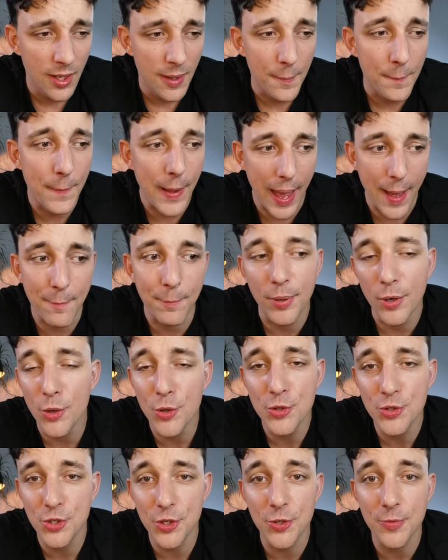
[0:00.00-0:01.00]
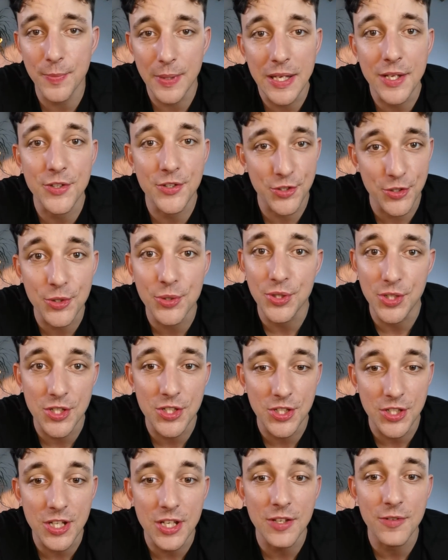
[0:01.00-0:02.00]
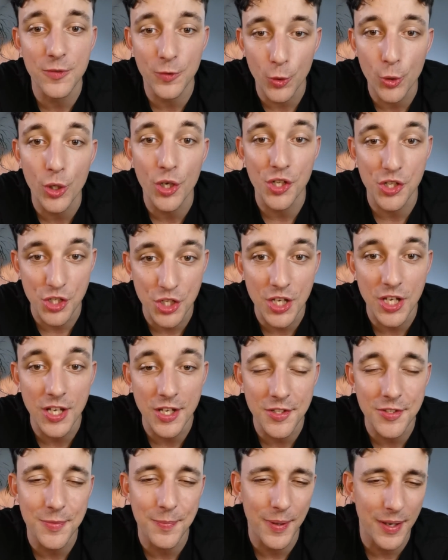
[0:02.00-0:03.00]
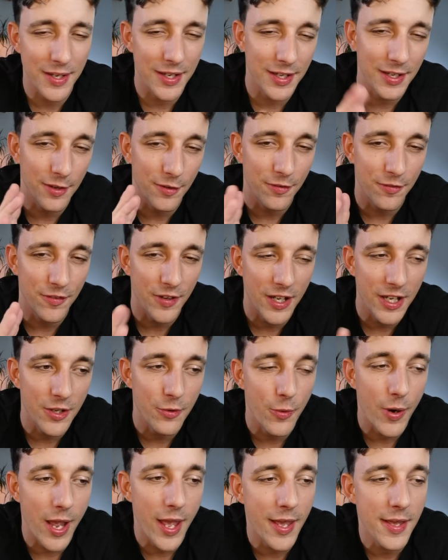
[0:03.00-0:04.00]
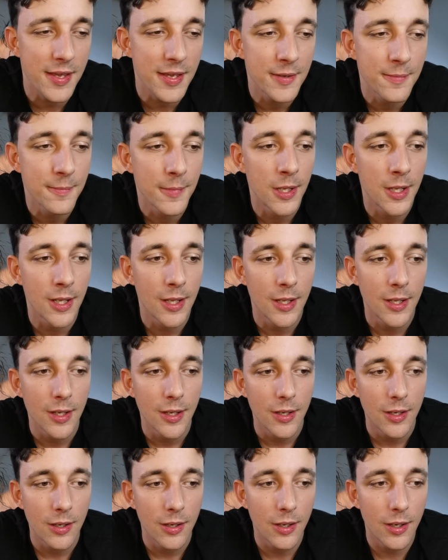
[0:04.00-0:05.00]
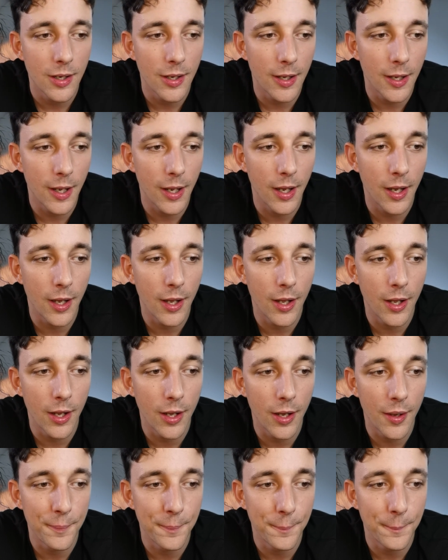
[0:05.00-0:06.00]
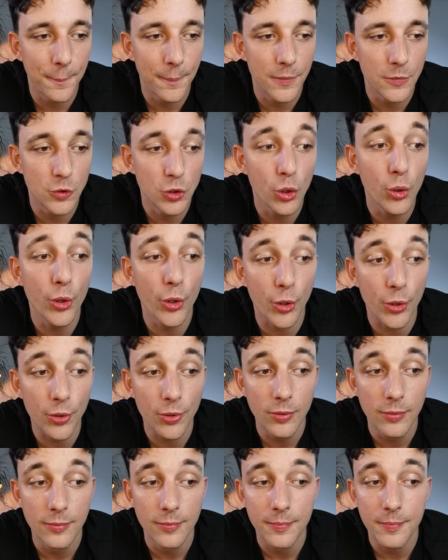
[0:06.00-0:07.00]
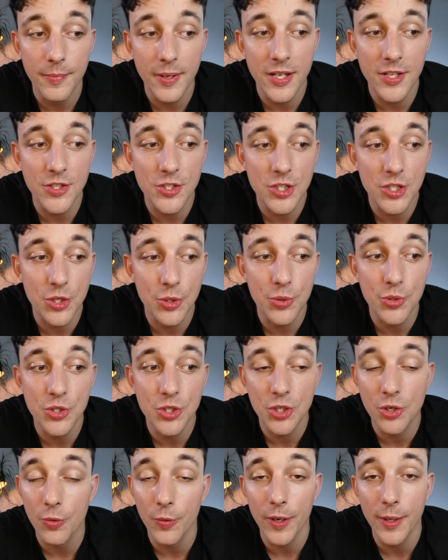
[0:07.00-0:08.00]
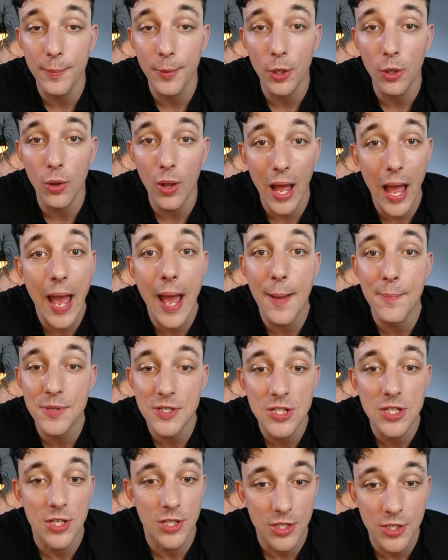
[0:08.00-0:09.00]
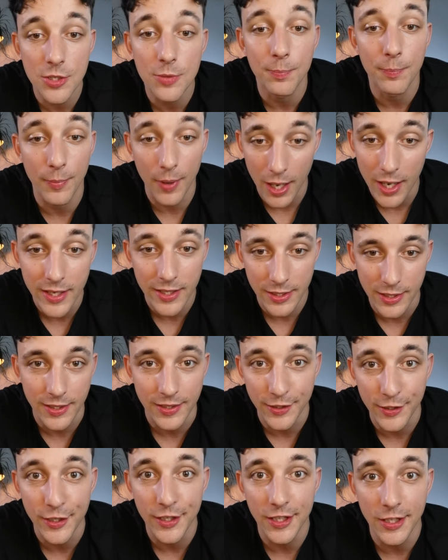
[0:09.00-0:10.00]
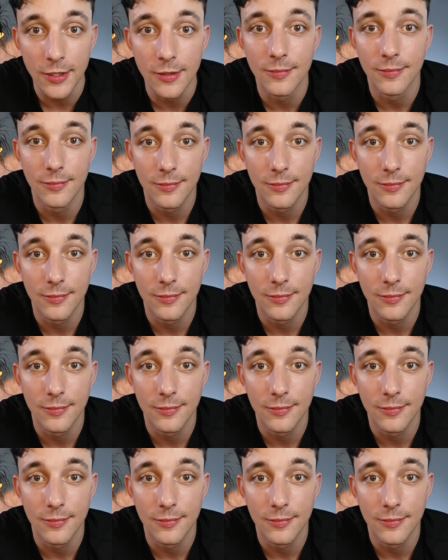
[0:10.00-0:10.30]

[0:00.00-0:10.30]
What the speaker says: Bamboozle means to deceive or cheat, but in a funny way. Doodle means to scribble absent-mindedly.